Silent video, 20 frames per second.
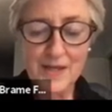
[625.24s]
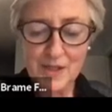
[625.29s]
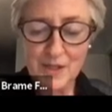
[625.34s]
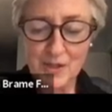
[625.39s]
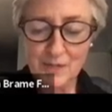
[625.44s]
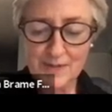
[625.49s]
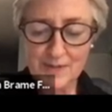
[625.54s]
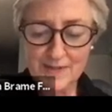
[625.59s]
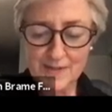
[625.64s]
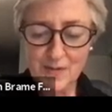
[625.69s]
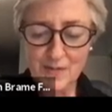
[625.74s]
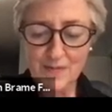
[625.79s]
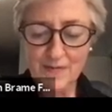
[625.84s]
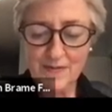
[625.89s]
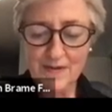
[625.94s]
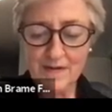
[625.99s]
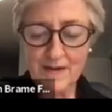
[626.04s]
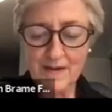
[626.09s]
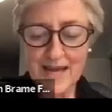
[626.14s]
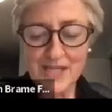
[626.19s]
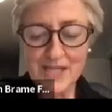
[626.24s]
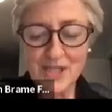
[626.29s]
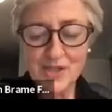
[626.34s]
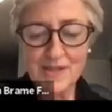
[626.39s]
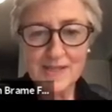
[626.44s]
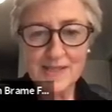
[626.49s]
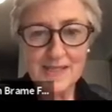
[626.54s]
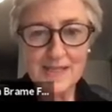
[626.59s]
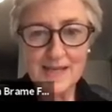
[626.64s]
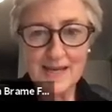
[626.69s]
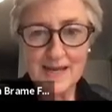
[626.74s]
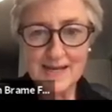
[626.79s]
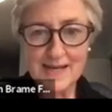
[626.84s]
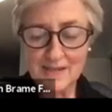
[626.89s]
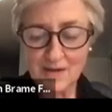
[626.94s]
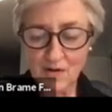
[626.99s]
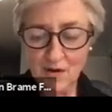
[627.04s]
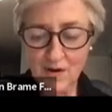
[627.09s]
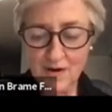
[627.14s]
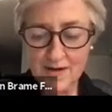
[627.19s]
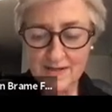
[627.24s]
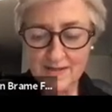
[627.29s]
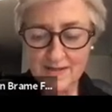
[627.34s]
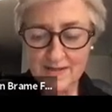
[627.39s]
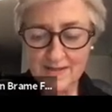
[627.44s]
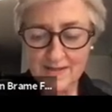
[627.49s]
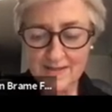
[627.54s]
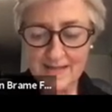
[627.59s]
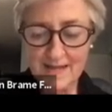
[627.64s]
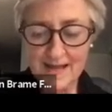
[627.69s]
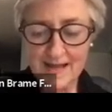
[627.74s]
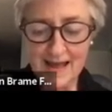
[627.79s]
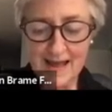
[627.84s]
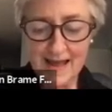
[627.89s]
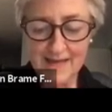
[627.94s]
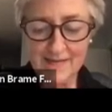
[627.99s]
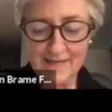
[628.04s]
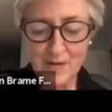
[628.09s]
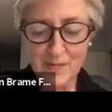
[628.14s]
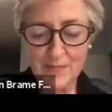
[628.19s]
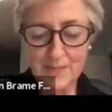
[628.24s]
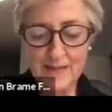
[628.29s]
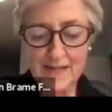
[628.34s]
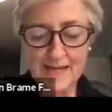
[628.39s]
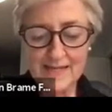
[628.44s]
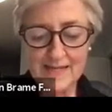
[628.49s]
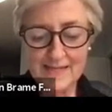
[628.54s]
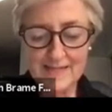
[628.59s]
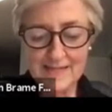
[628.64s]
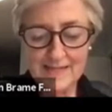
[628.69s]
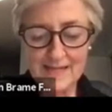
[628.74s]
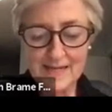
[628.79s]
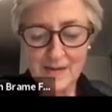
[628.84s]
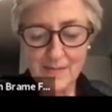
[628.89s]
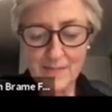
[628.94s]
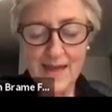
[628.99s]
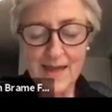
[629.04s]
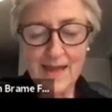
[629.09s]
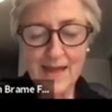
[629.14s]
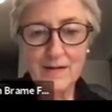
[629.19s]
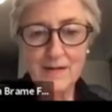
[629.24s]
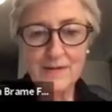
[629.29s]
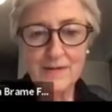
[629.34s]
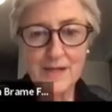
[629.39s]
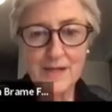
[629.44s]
to assert their agency as artists and their place in a male